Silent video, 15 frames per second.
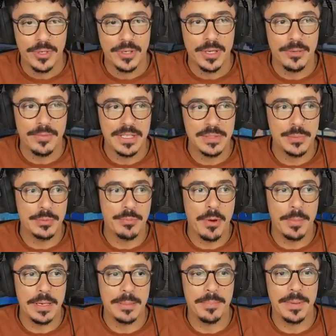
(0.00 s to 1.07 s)
You know, this would
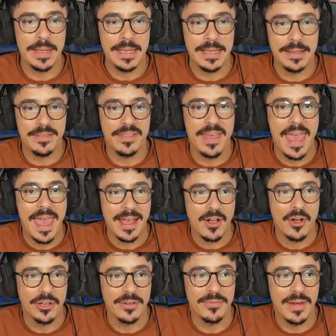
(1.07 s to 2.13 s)
probably be their
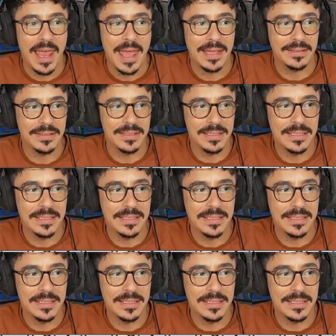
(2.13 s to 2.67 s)
kind of land,